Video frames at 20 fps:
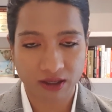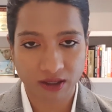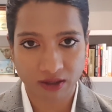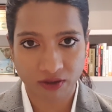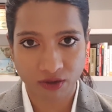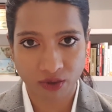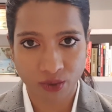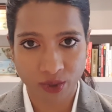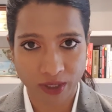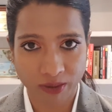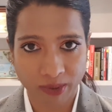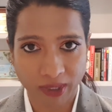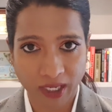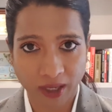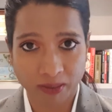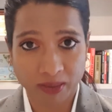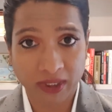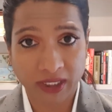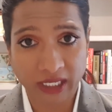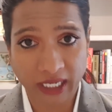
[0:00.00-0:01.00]
If you want to be
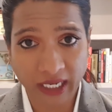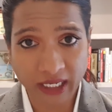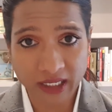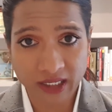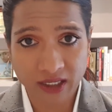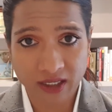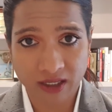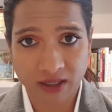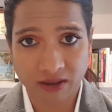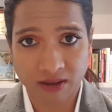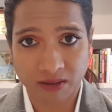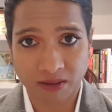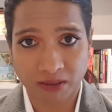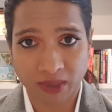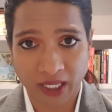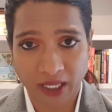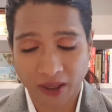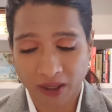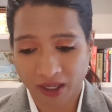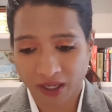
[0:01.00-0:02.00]
upset and
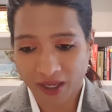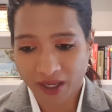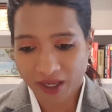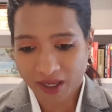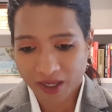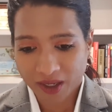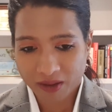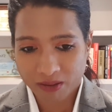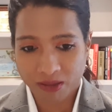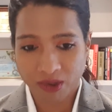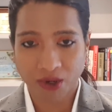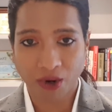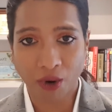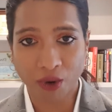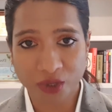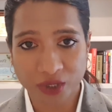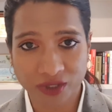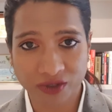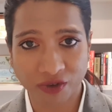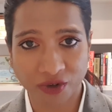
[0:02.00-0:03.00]
be
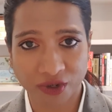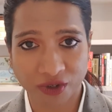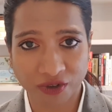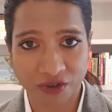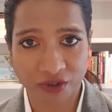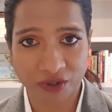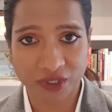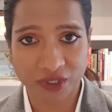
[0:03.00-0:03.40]
morose for a few